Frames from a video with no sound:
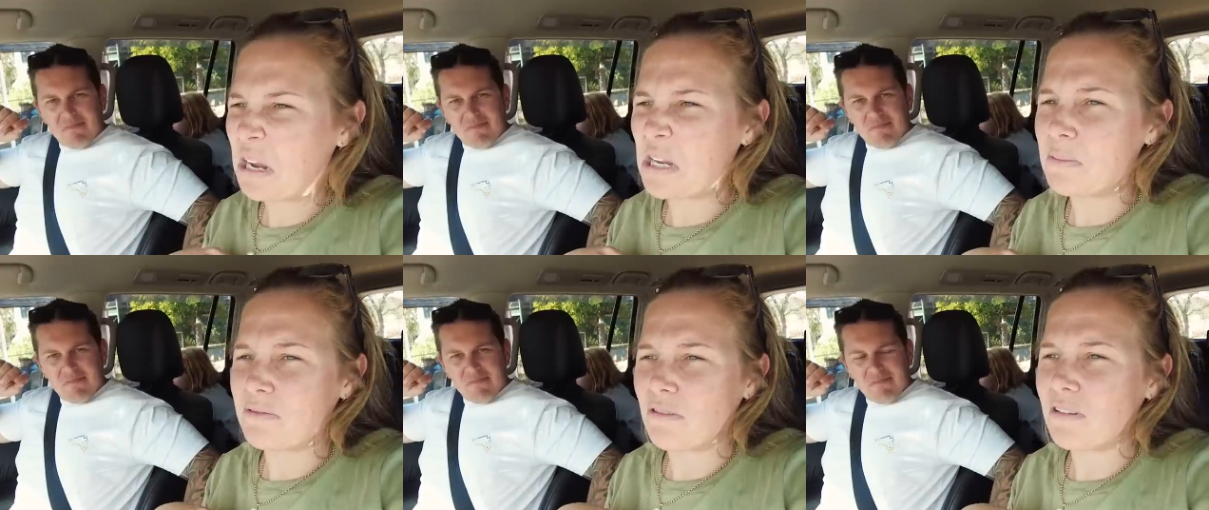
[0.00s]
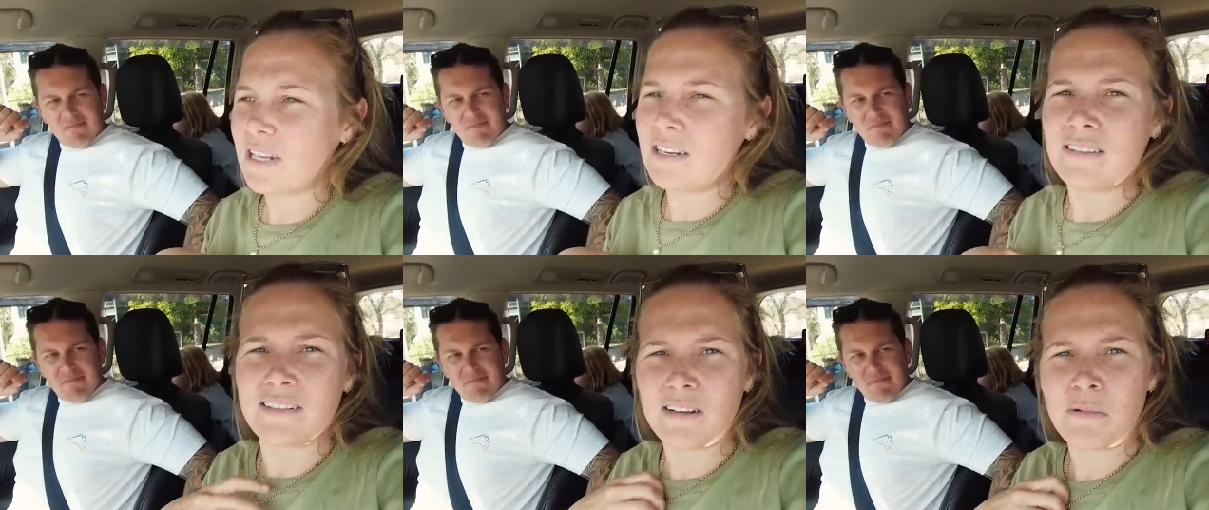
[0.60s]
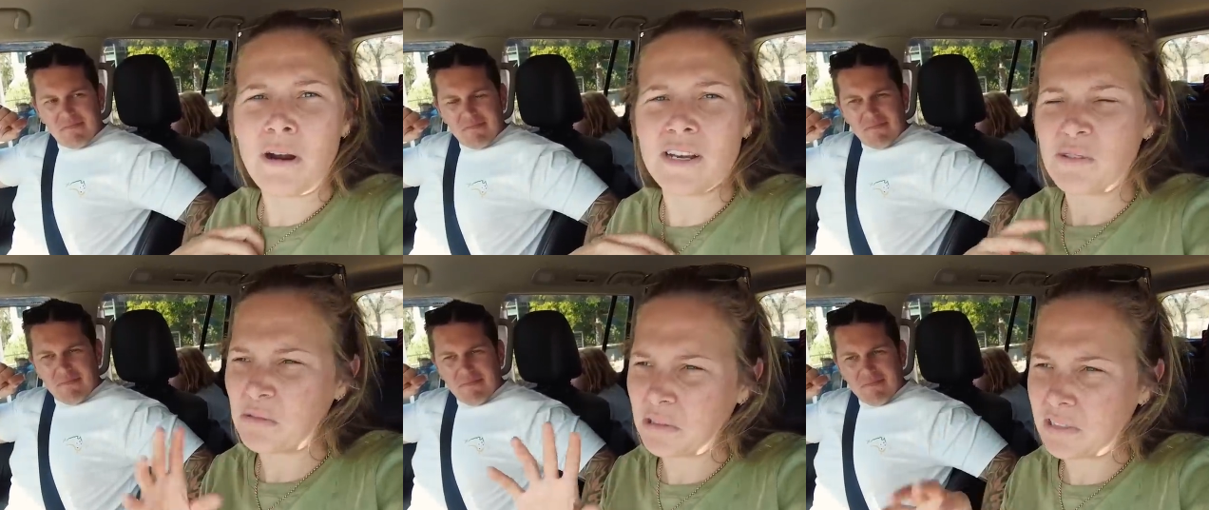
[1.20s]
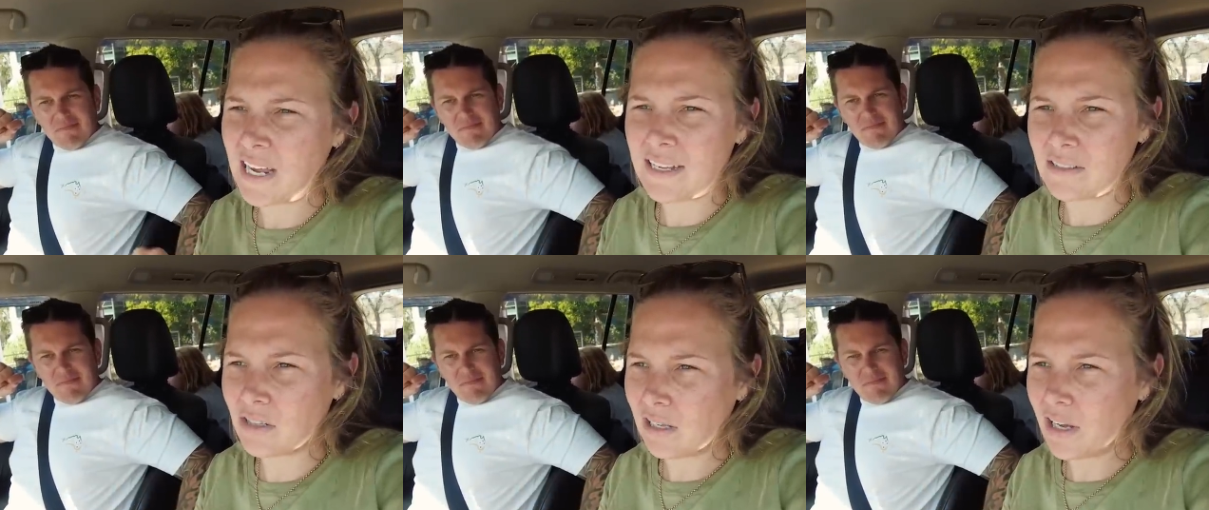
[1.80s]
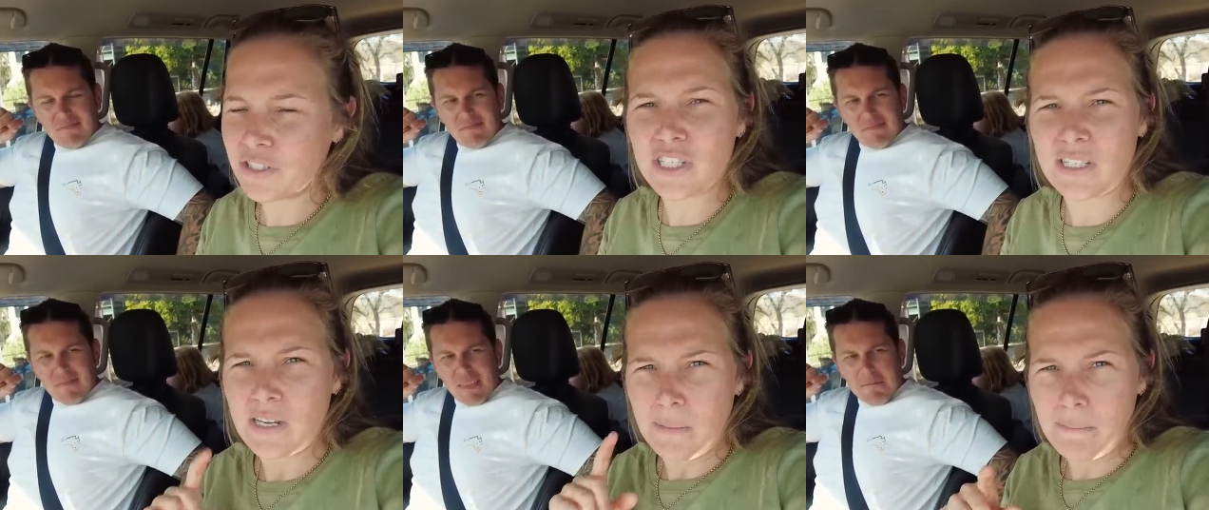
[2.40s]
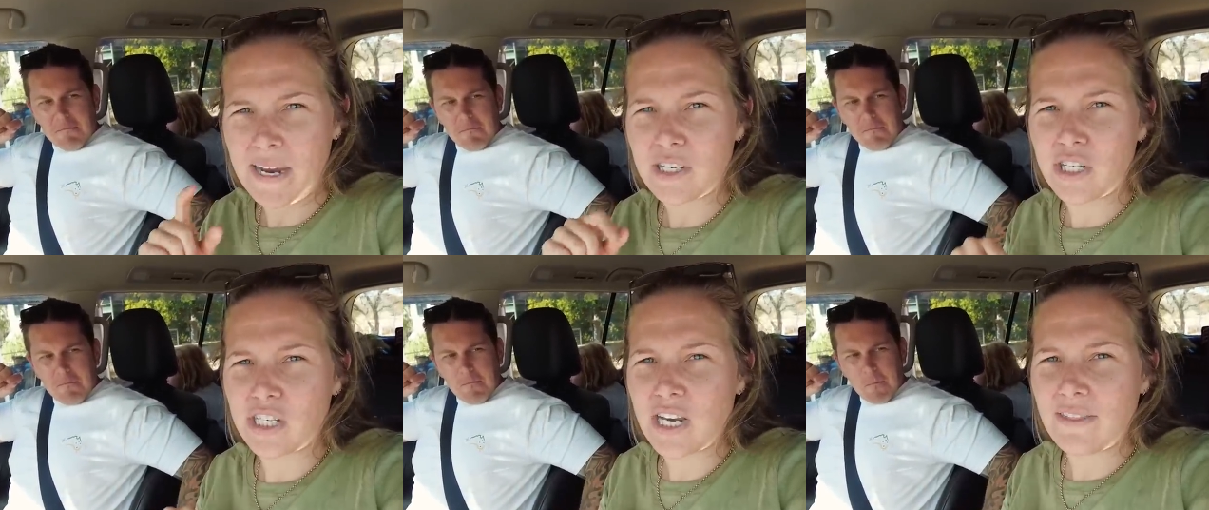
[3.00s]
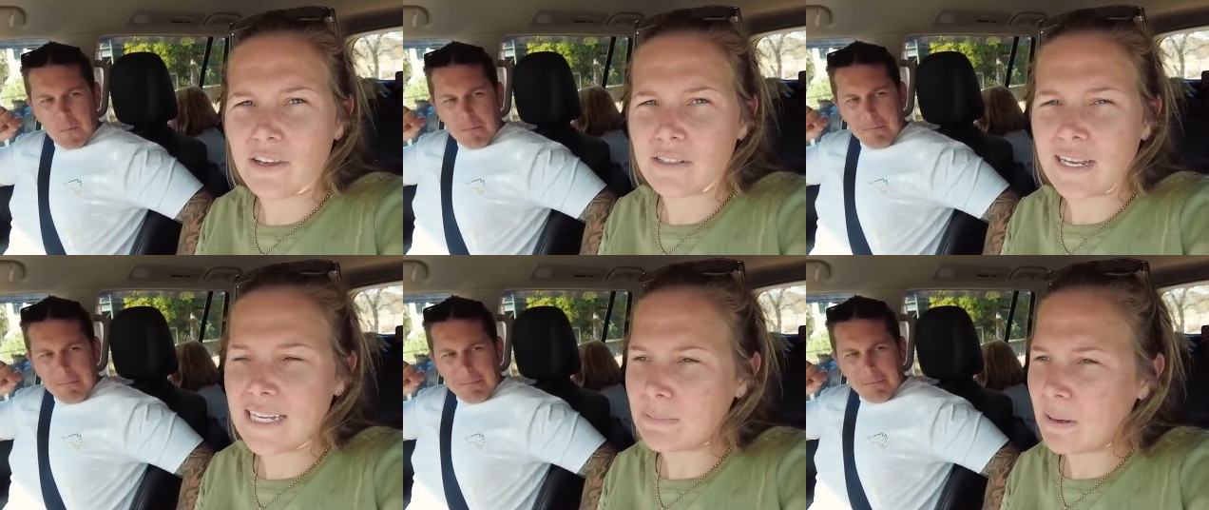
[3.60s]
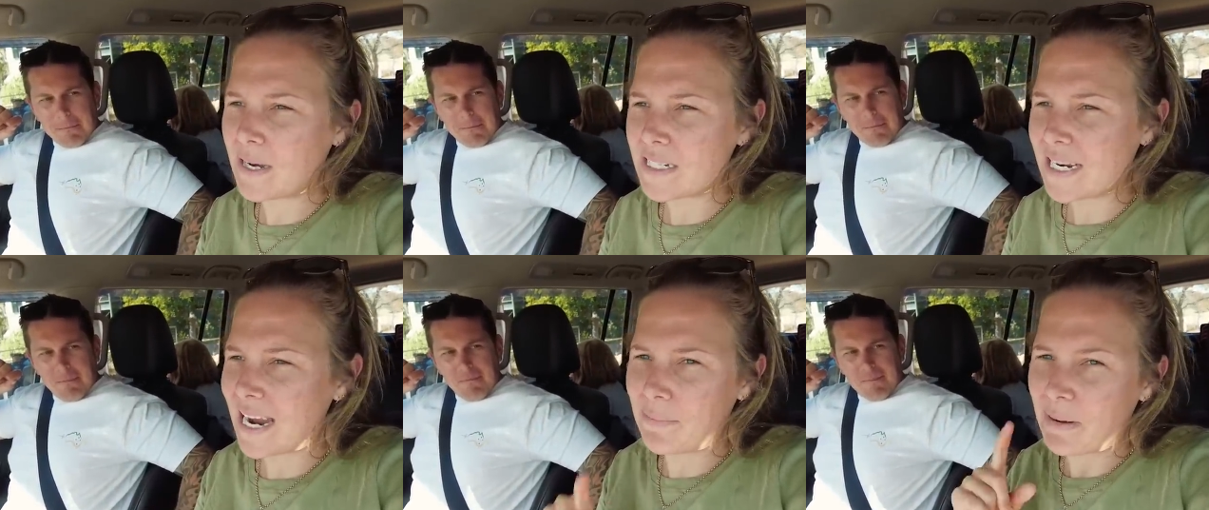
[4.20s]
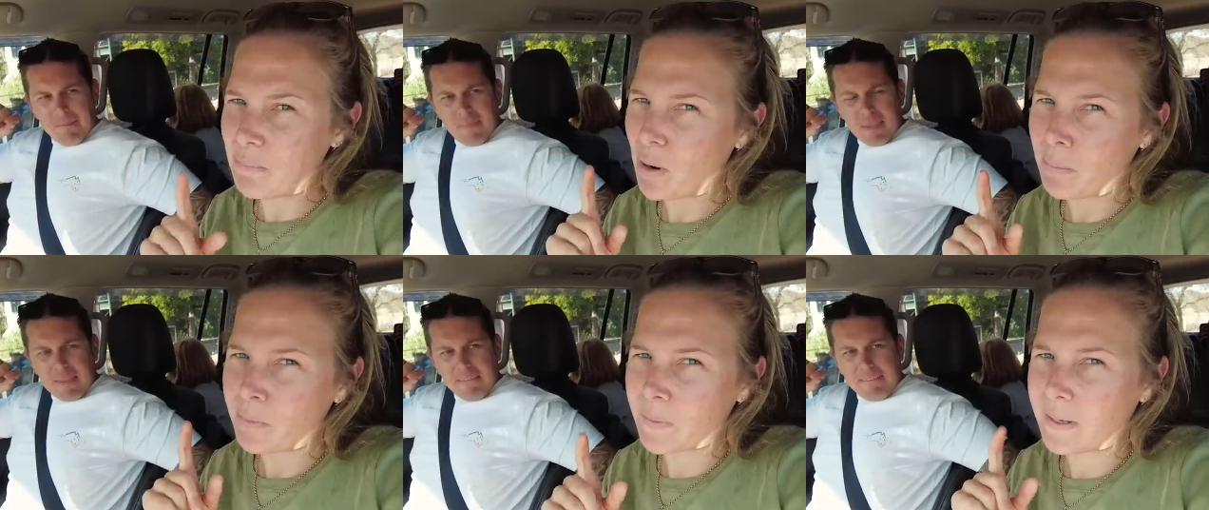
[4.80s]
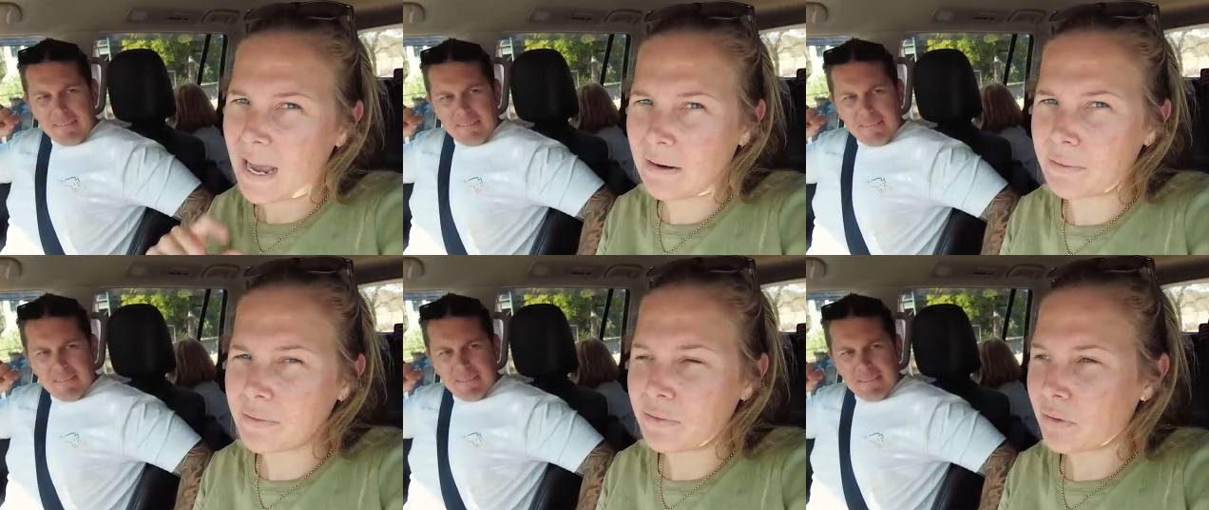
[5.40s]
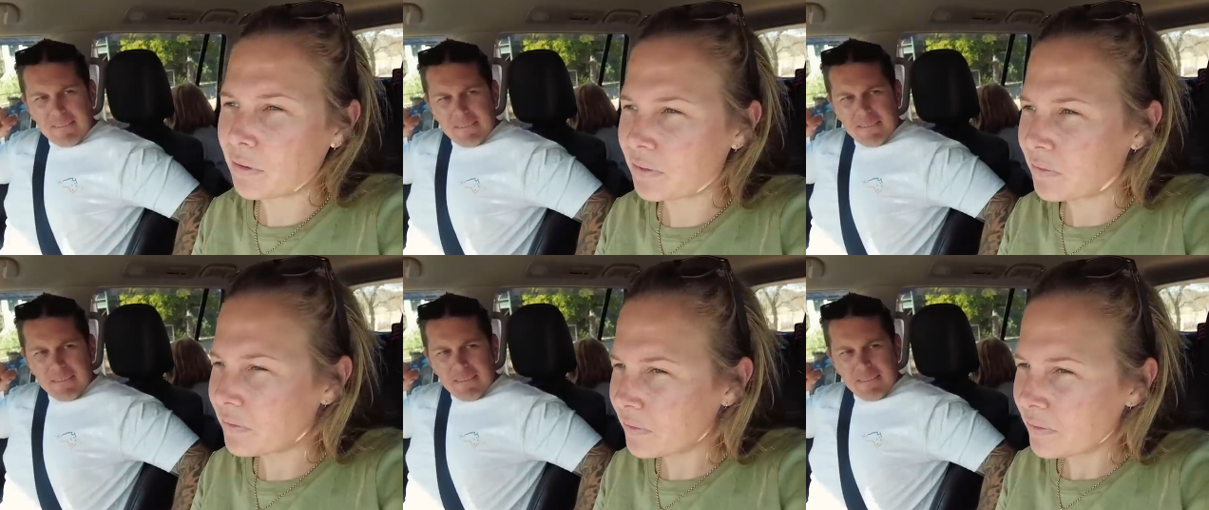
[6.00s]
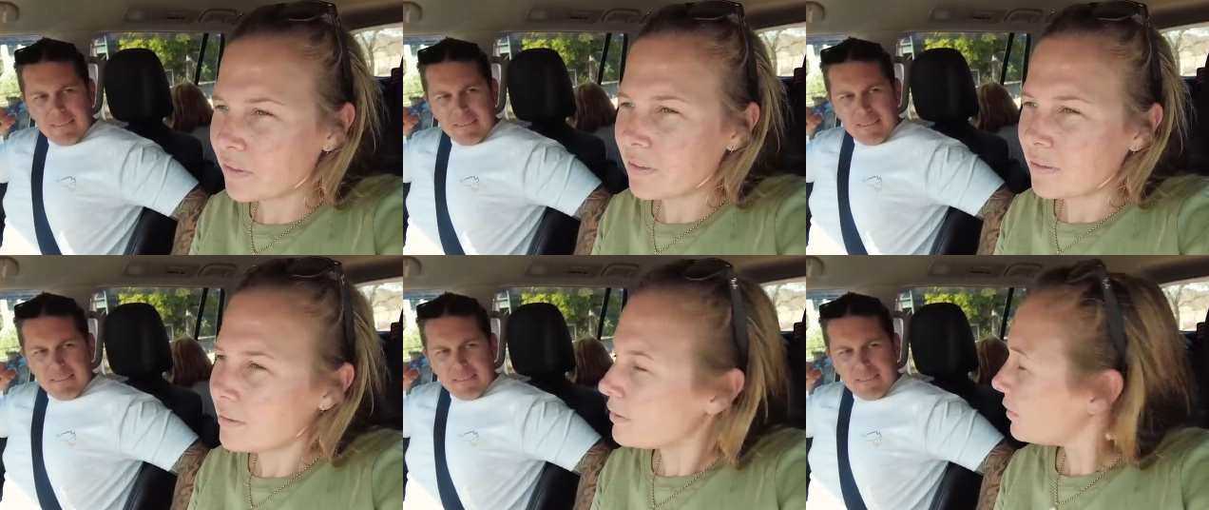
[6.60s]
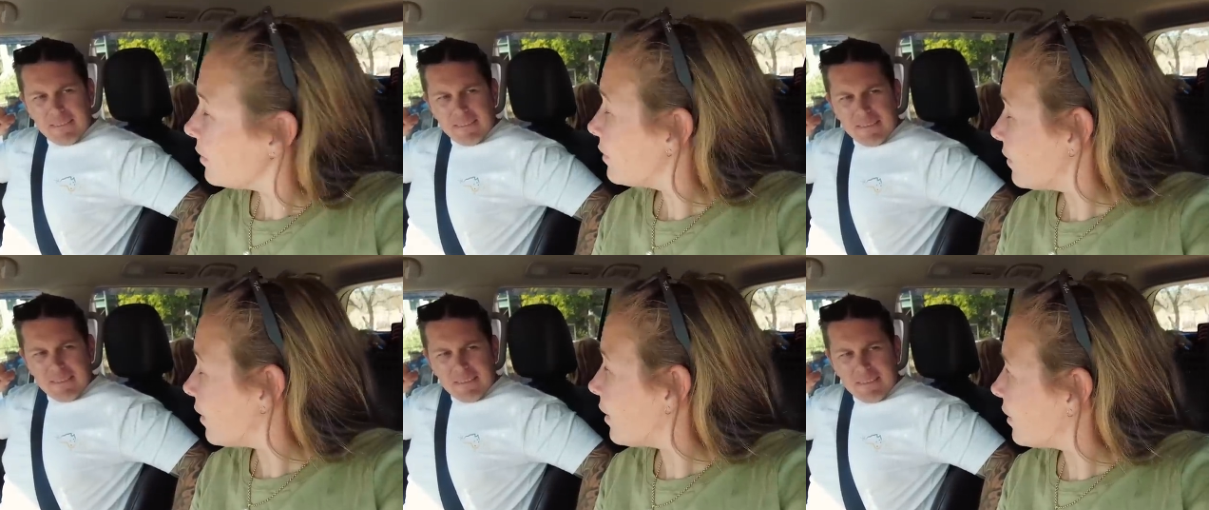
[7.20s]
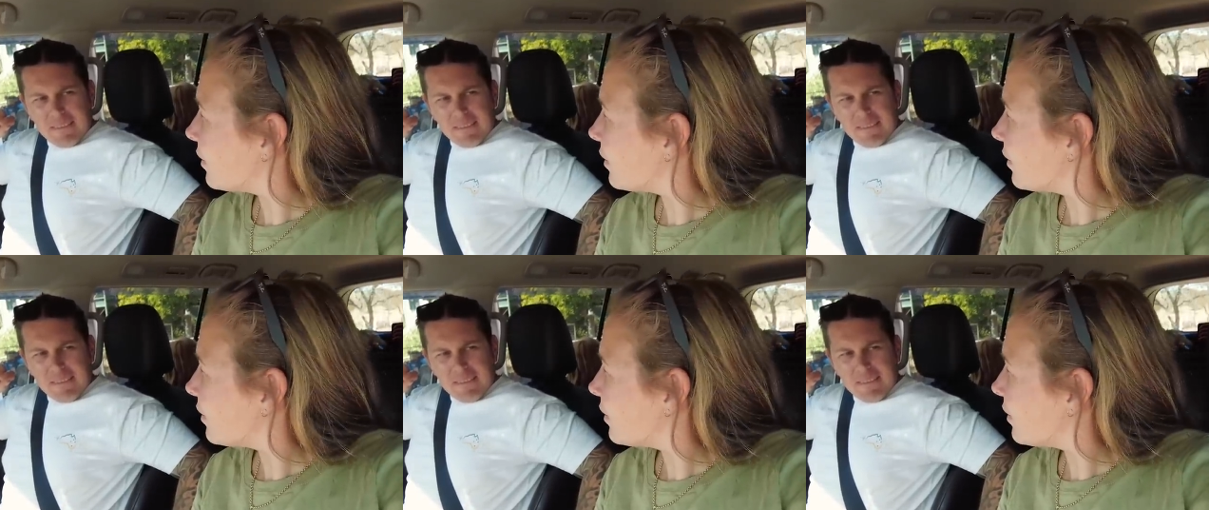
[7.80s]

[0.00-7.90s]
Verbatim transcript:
Speaker 1: you be right then. Don't worry, it's all good. Nah, it's not closed. Just make sure you shut those gates behind you. Hey, we have problems with cattles and tourists. So